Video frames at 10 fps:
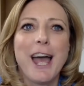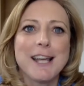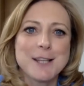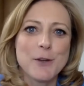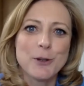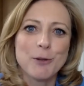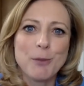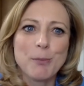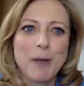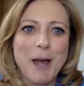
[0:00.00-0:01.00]
South
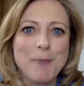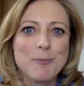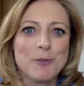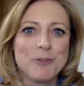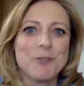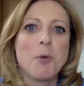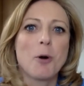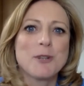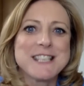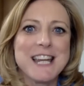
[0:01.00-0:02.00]
Korean
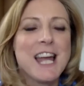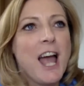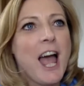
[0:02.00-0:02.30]
democracy,